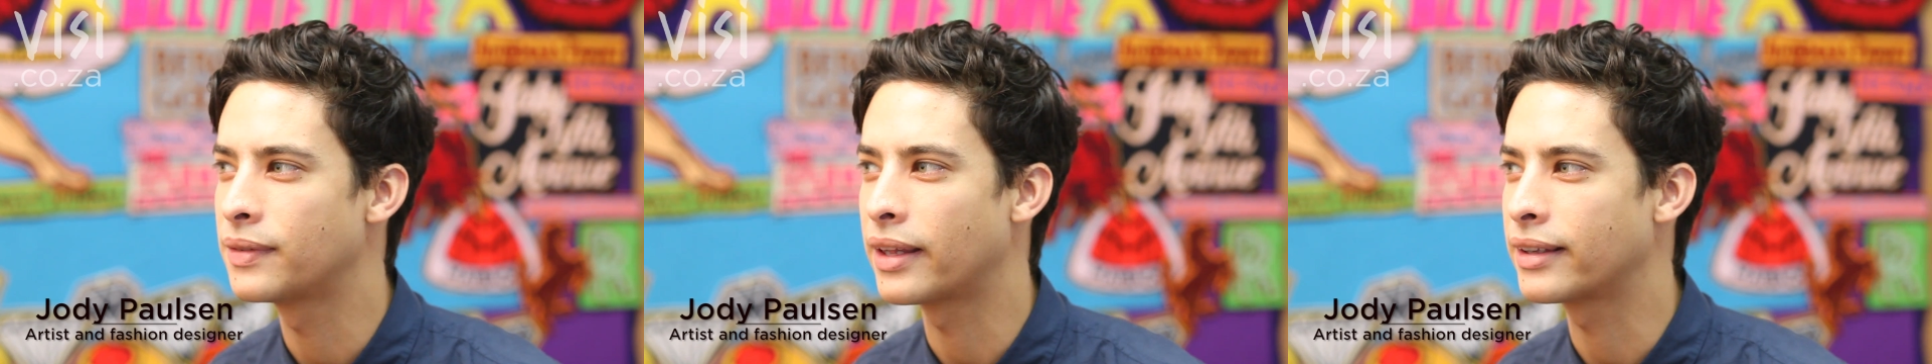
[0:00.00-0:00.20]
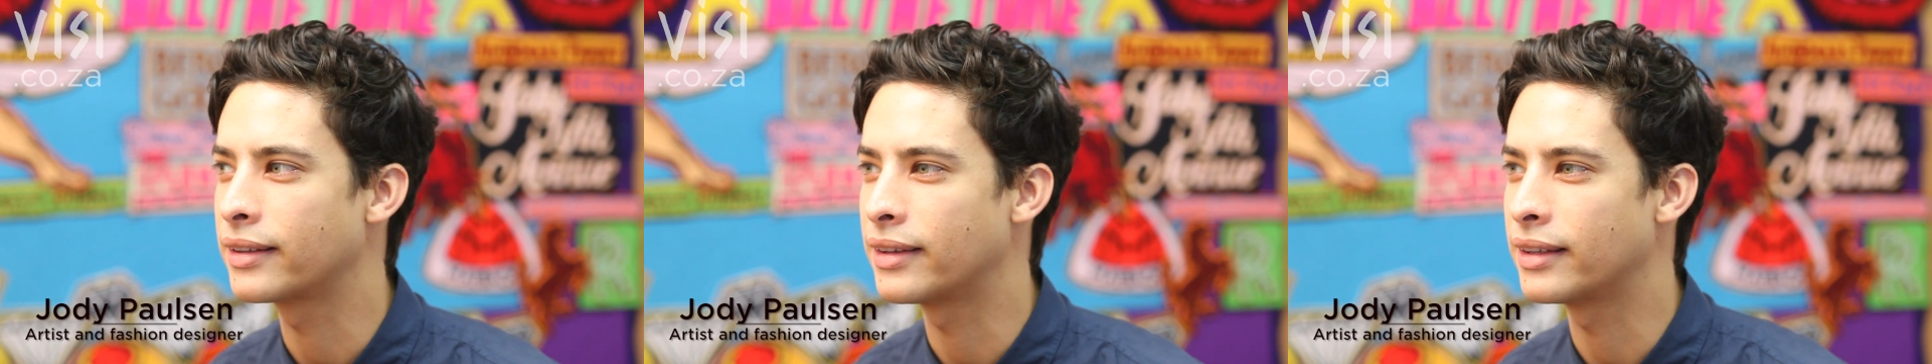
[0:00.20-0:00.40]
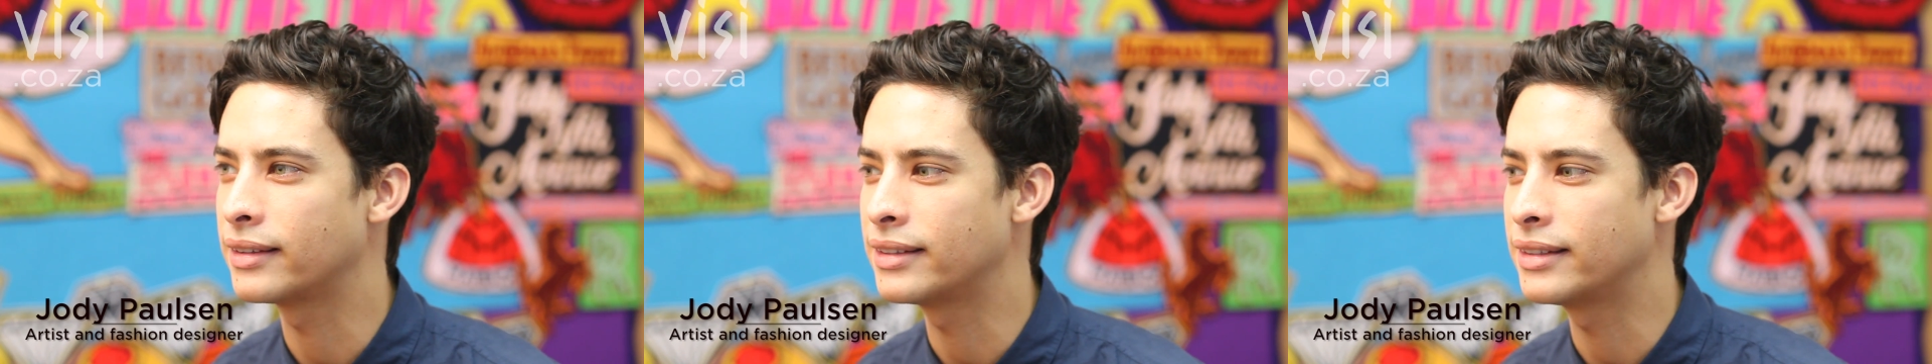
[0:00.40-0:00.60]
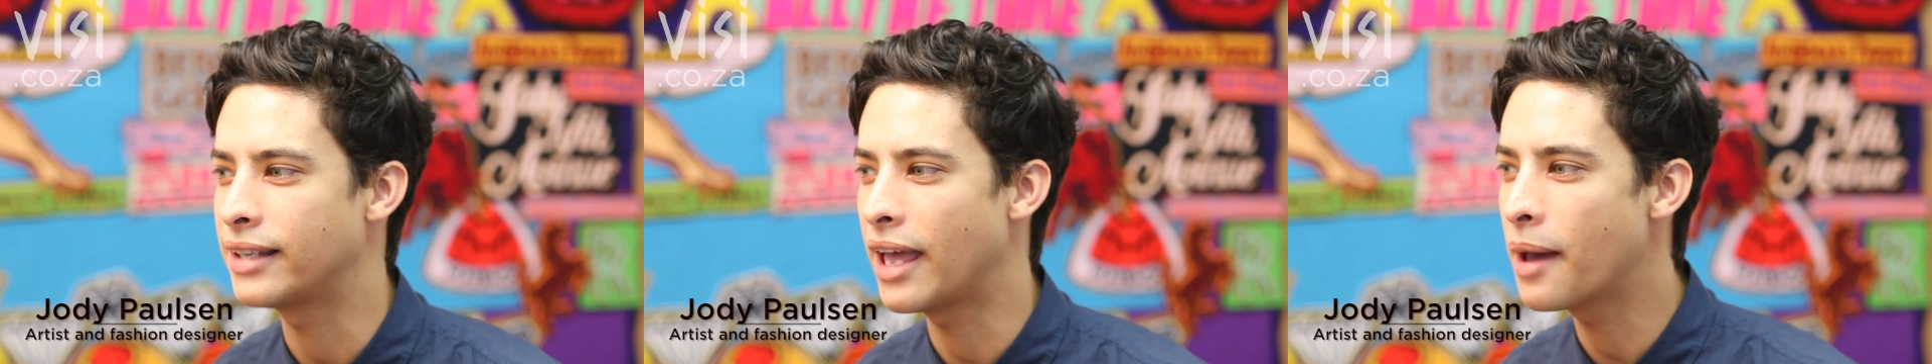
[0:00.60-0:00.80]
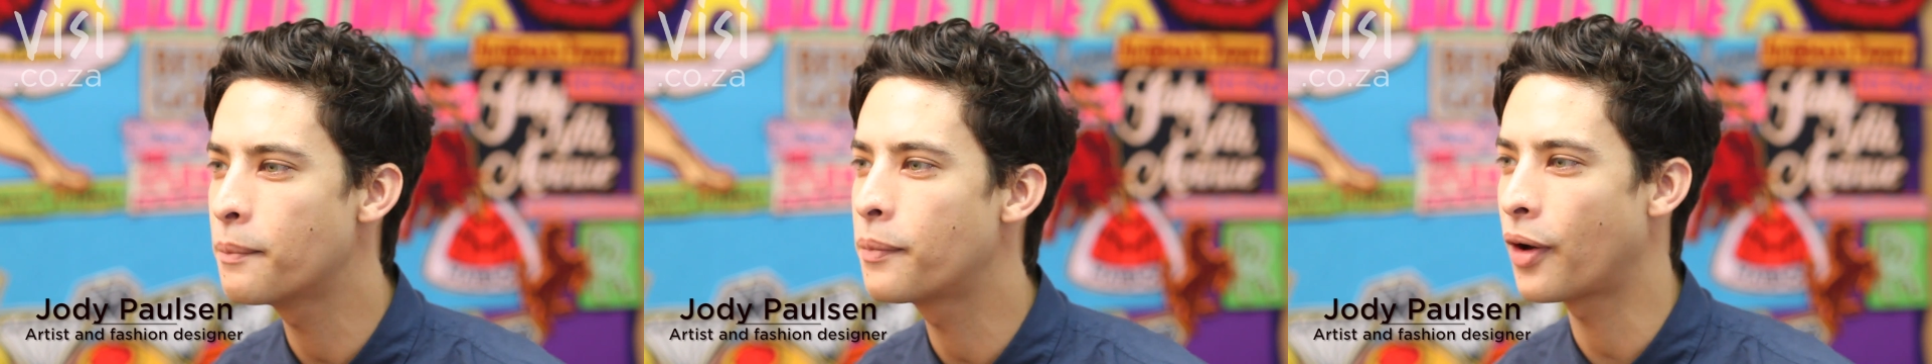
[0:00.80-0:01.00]
like the
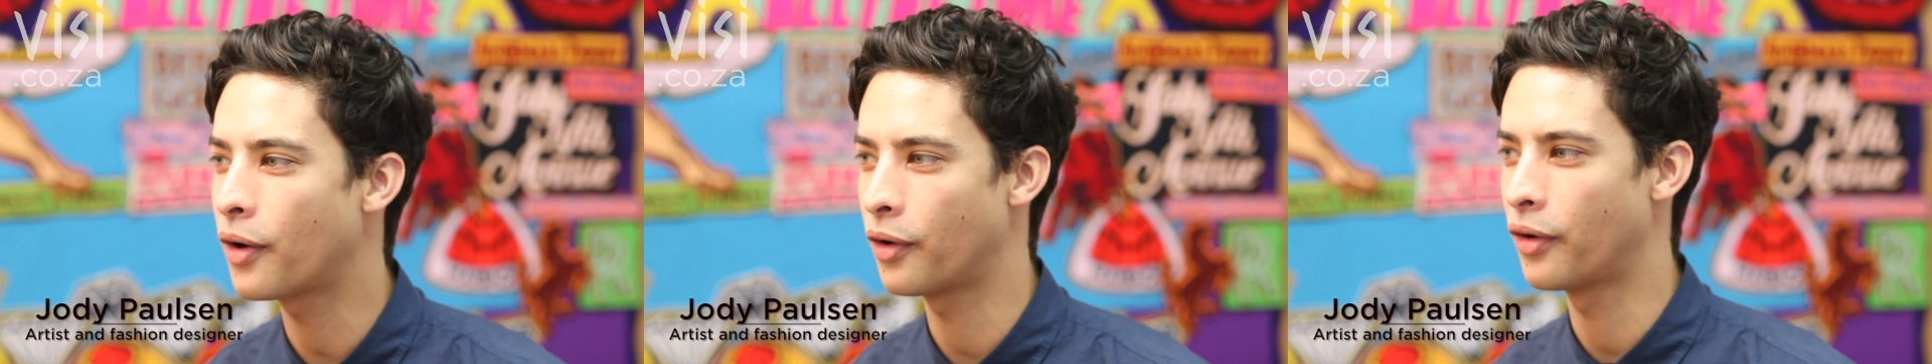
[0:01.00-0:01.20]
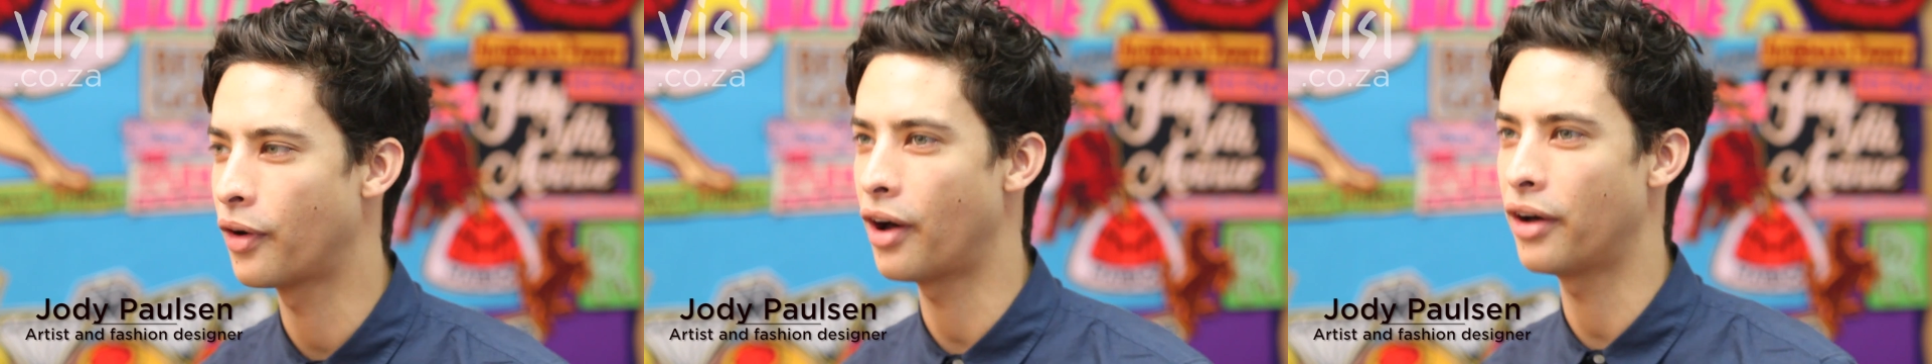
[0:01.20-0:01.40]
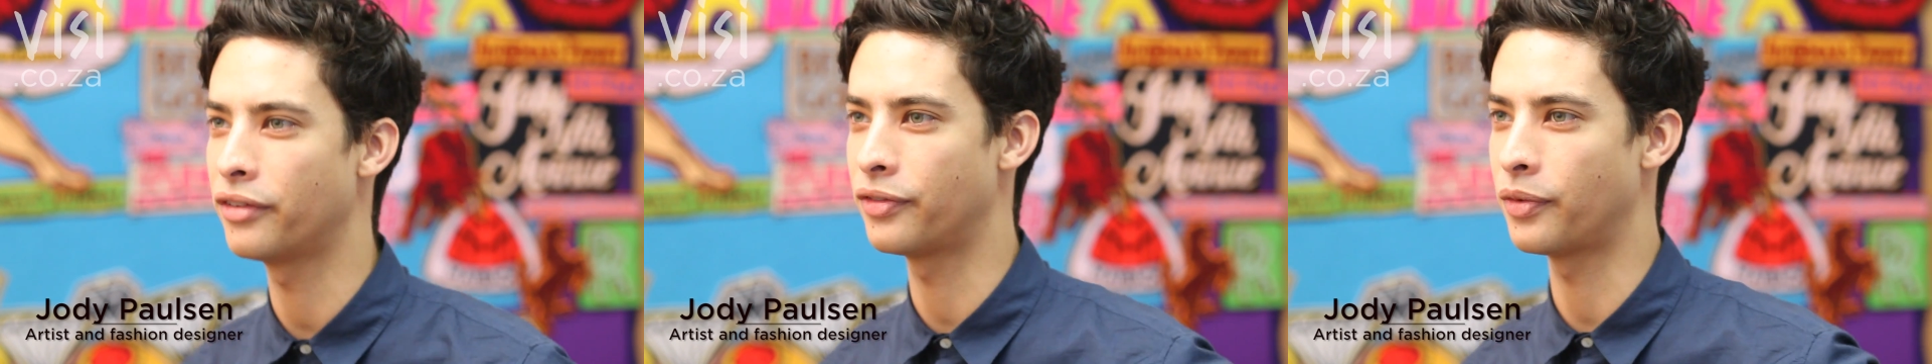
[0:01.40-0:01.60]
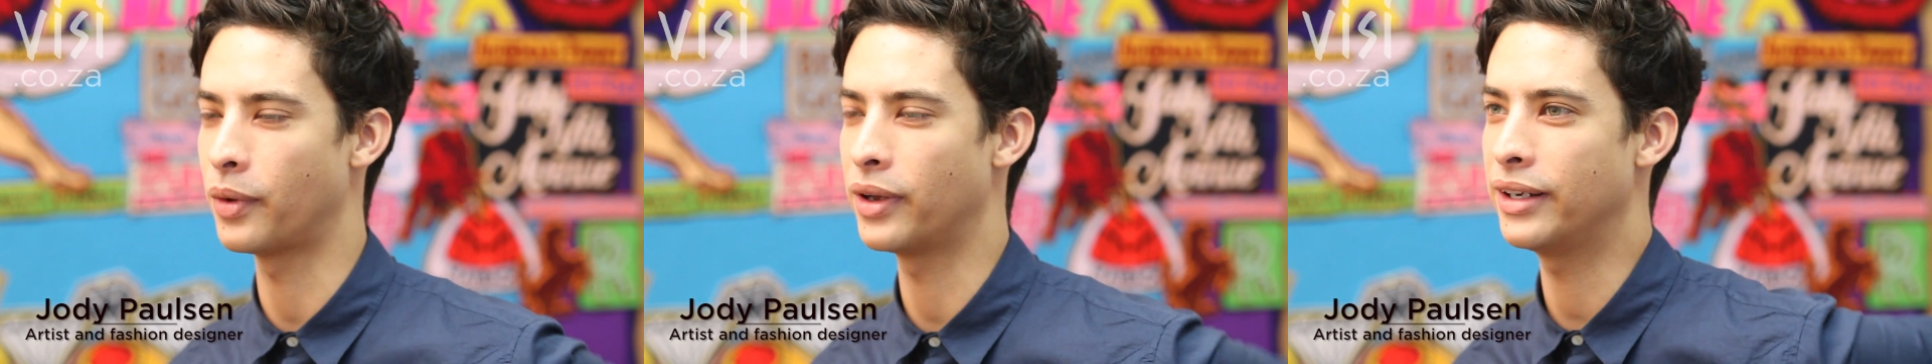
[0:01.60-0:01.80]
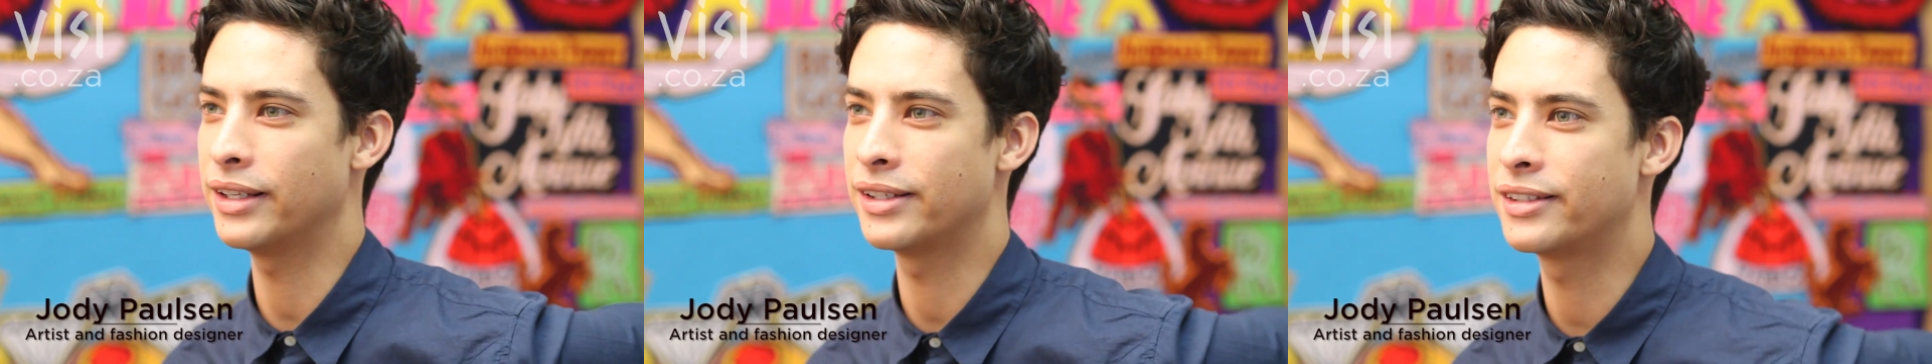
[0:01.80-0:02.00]
tempo of
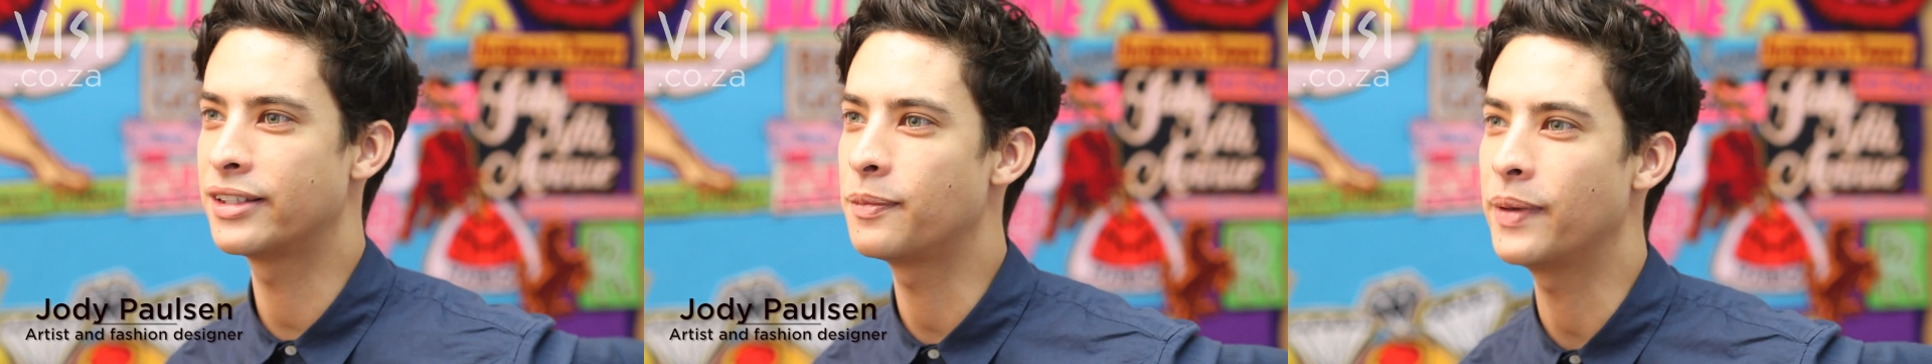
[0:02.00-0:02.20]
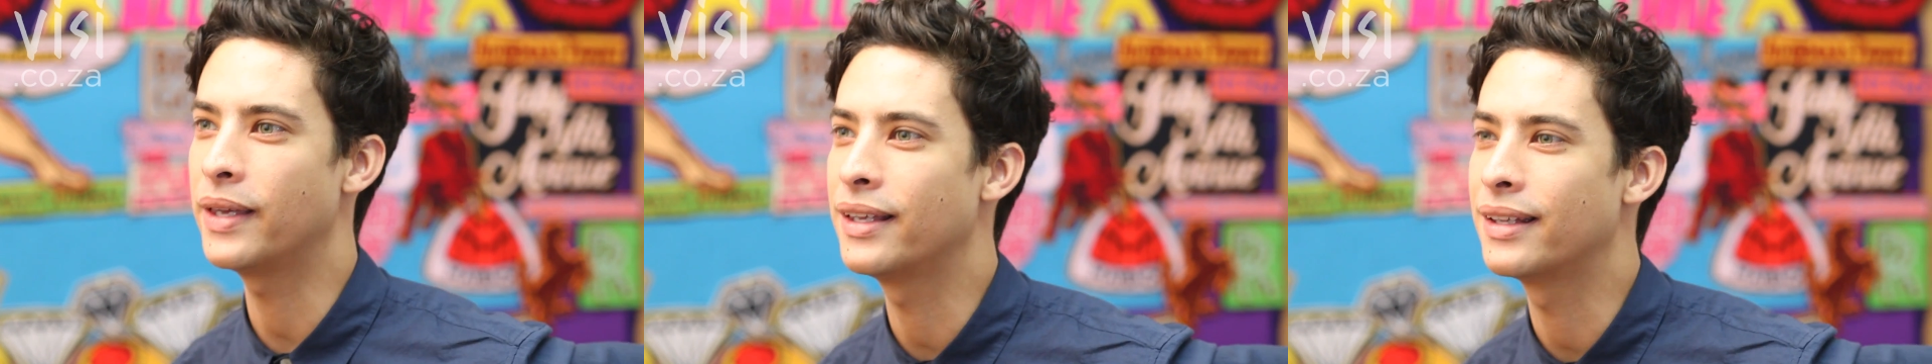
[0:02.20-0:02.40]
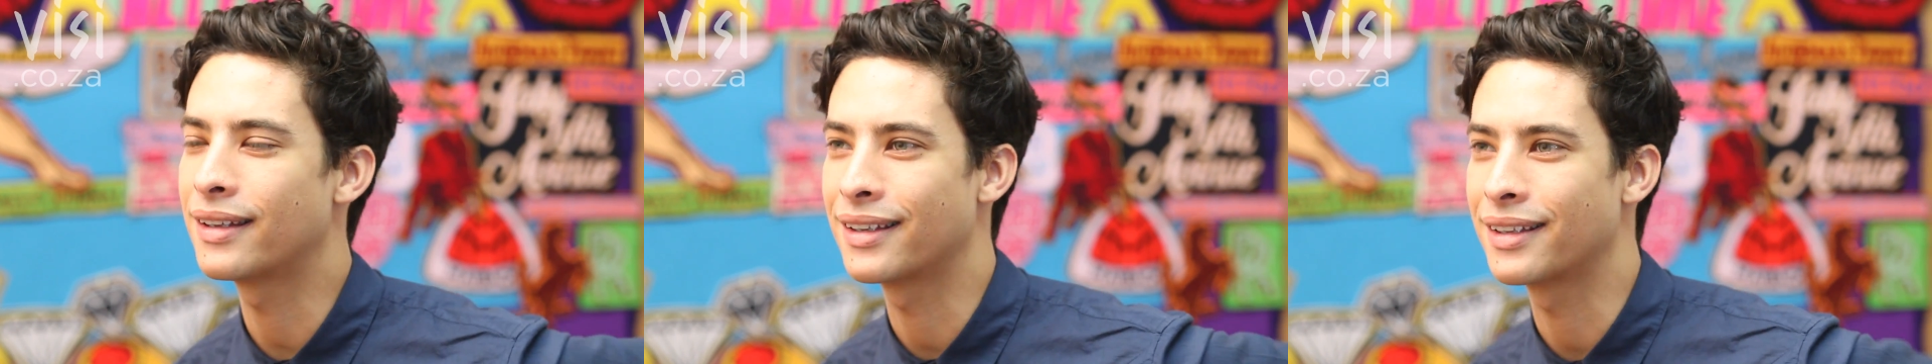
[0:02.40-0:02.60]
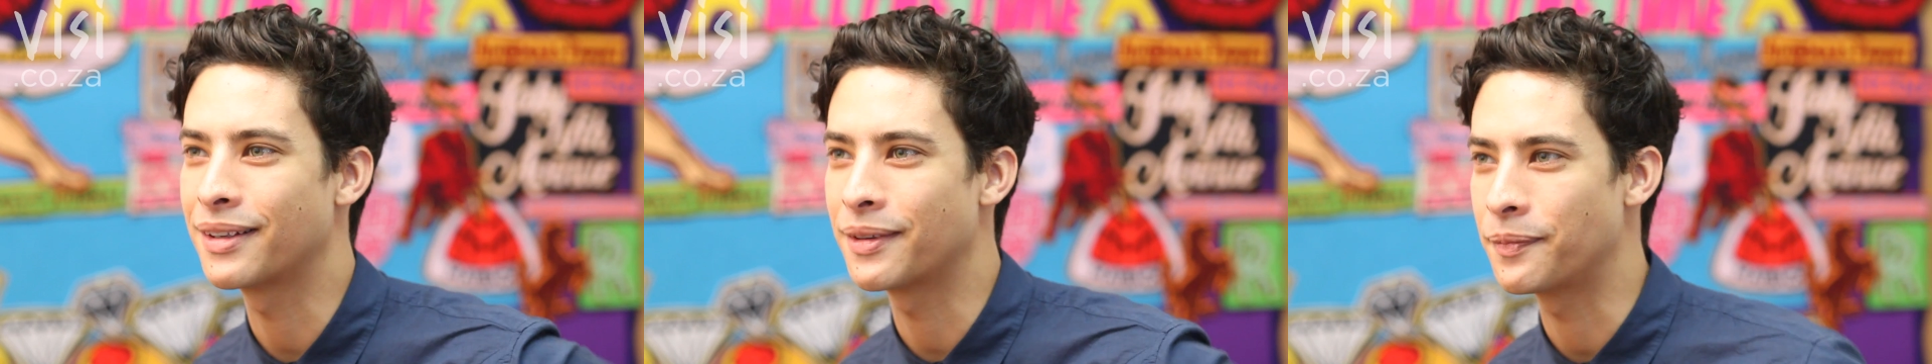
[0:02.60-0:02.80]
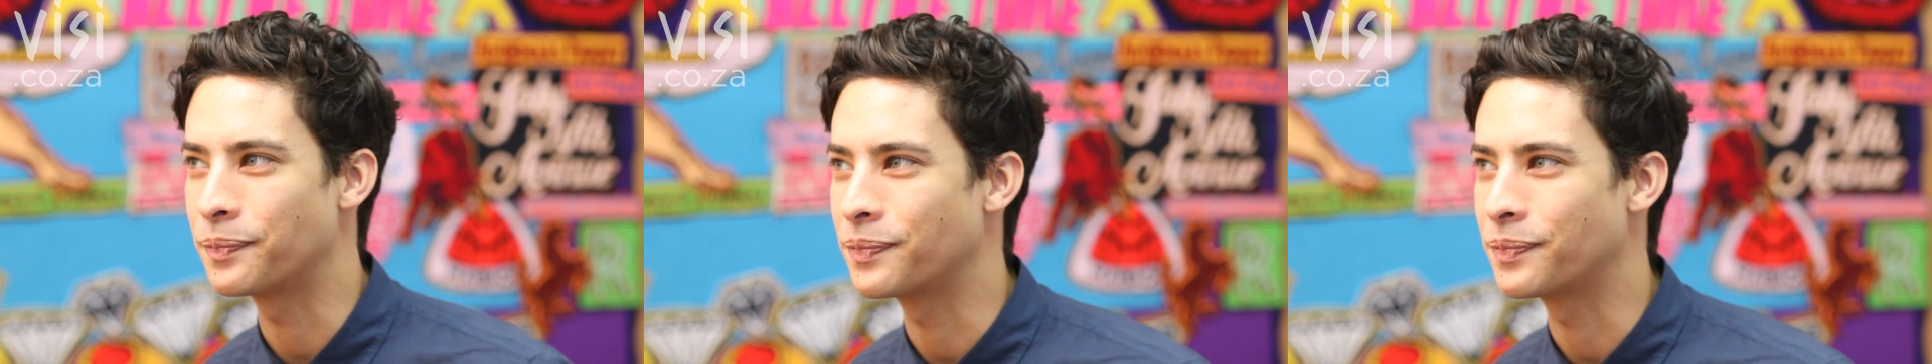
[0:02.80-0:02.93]
what it is to be like